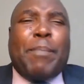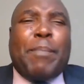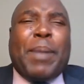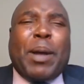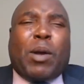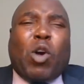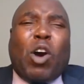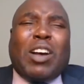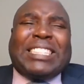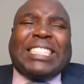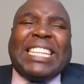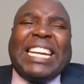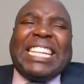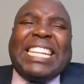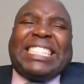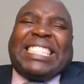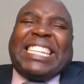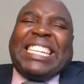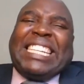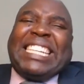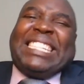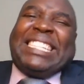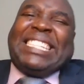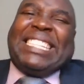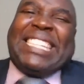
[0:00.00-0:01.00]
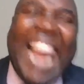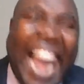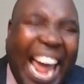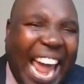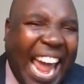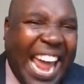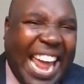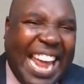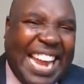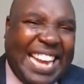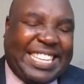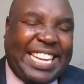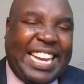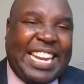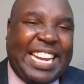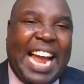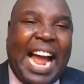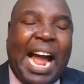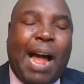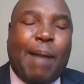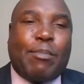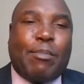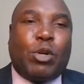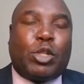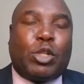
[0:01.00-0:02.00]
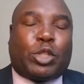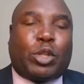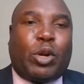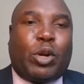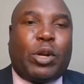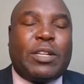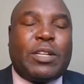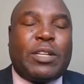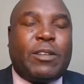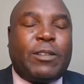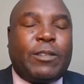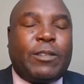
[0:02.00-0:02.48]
because it's dead in Hamilton.